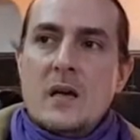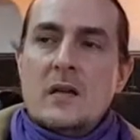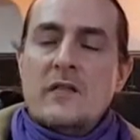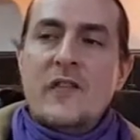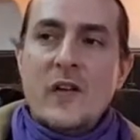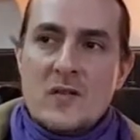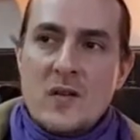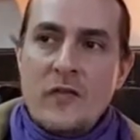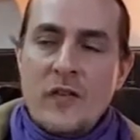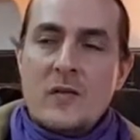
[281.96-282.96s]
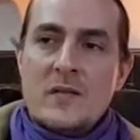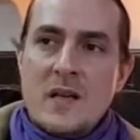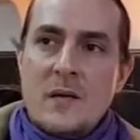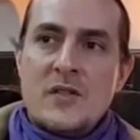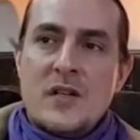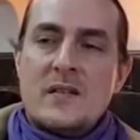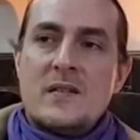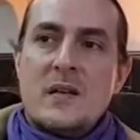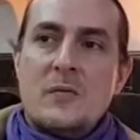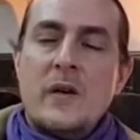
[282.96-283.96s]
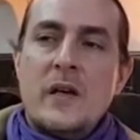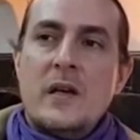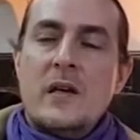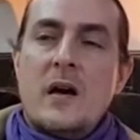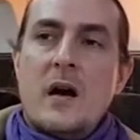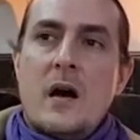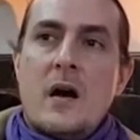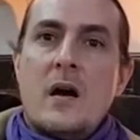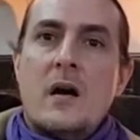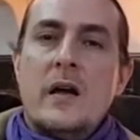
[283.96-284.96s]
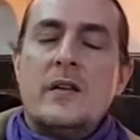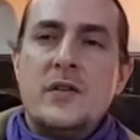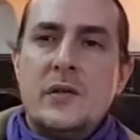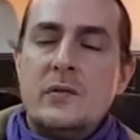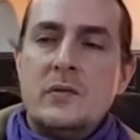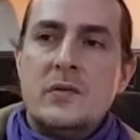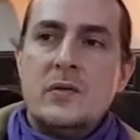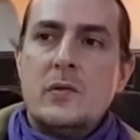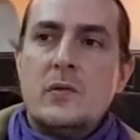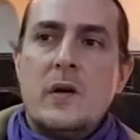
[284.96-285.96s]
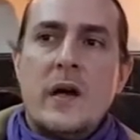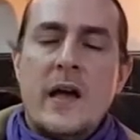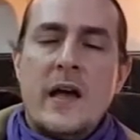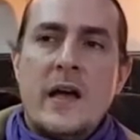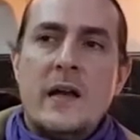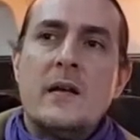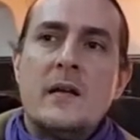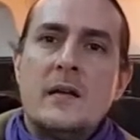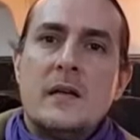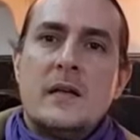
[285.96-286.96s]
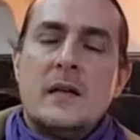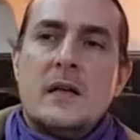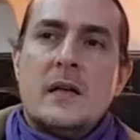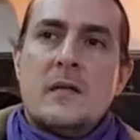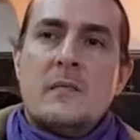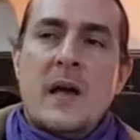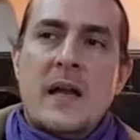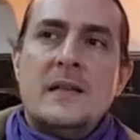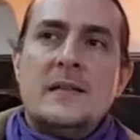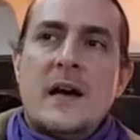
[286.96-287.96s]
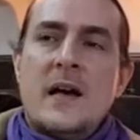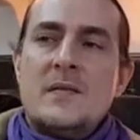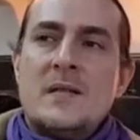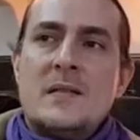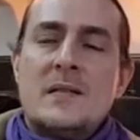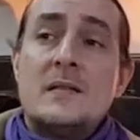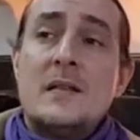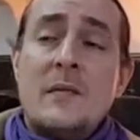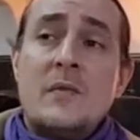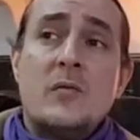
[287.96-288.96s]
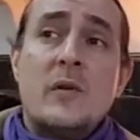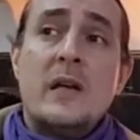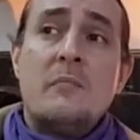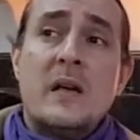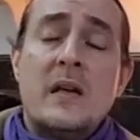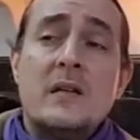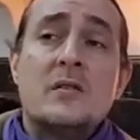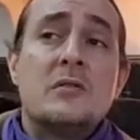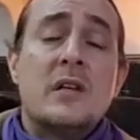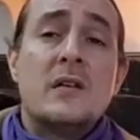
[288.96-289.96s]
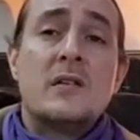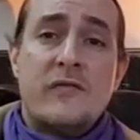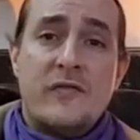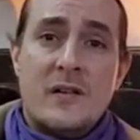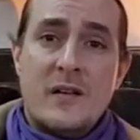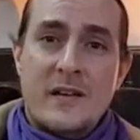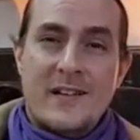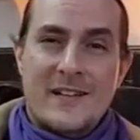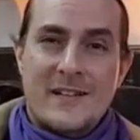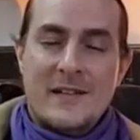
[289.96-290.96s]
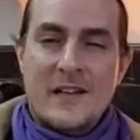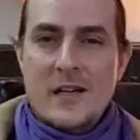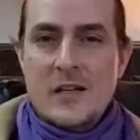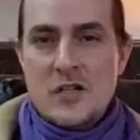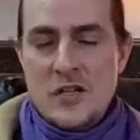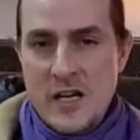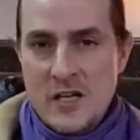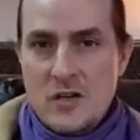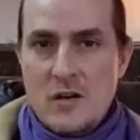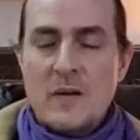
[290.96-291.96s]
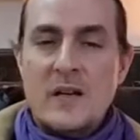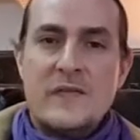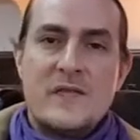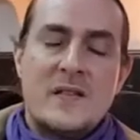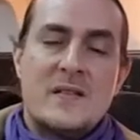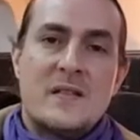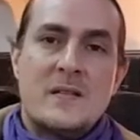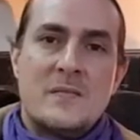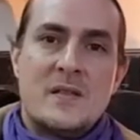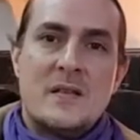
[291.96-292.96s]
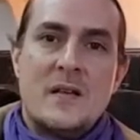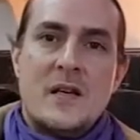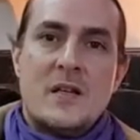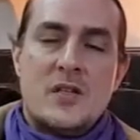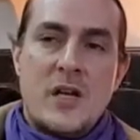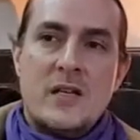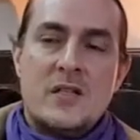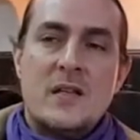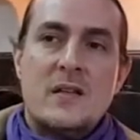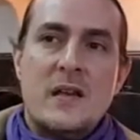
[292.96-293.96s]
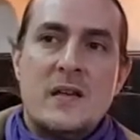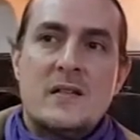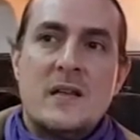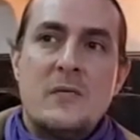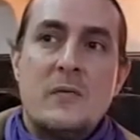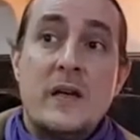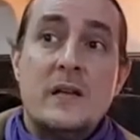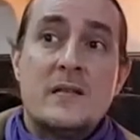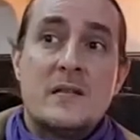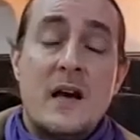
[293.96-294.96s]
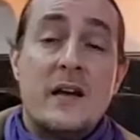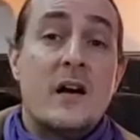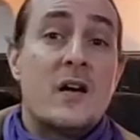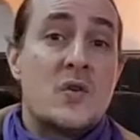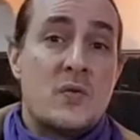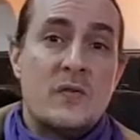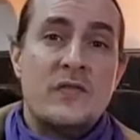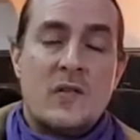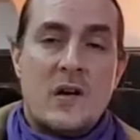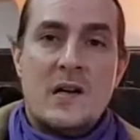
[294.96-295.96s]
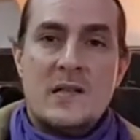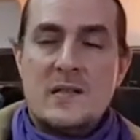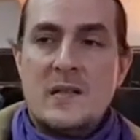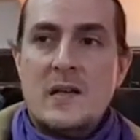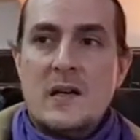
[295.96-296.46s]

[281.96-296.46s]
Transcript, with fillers: the philosophical subjects that we are attuned to. And many times this is a time that we begin to think differently, change our belief systems, change the things that we decide are true for us.